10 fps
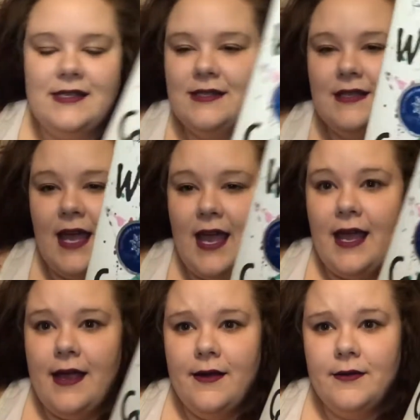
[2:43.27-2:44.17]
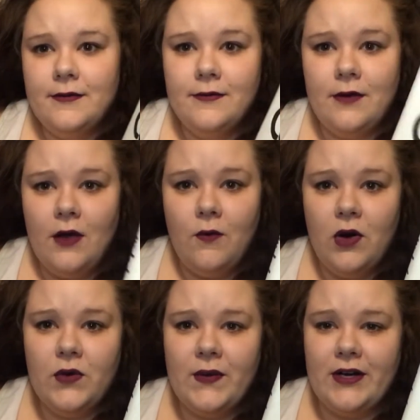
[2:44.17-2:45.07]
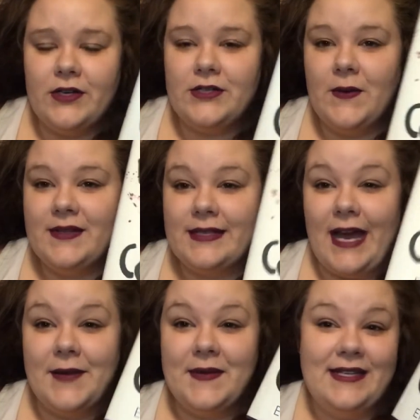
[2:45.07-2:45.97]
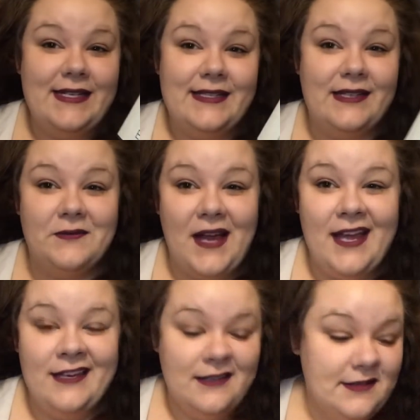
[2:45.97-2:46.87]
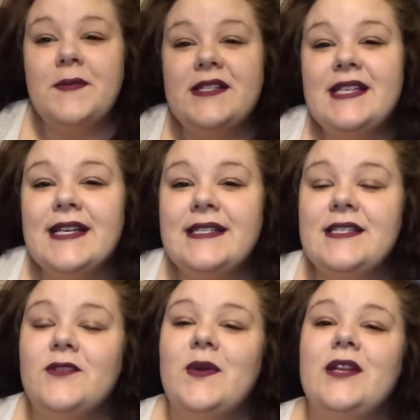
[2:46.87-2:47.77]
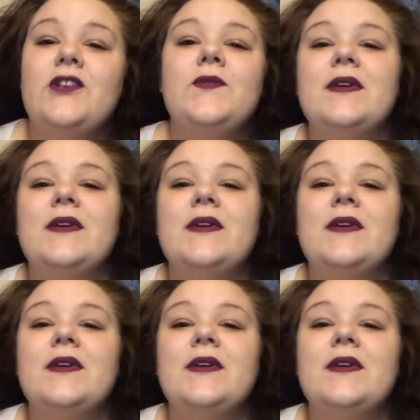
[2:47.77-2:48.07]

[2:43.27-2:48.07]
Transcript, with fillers: This is a award winner, so it's got to be decent, right? Number six is to read a new